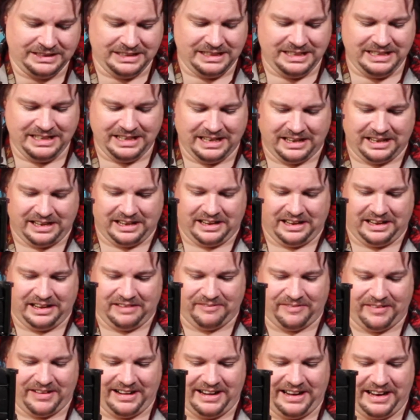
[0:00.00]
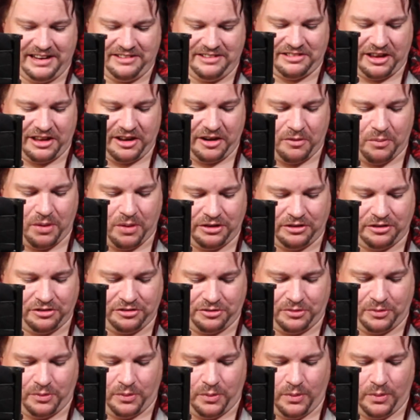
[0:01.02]
It really is like a wonder
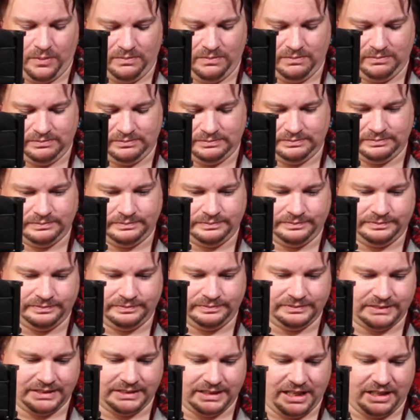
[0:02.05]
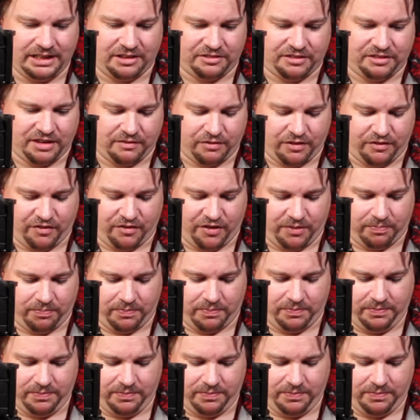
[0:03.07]
store. It does everything.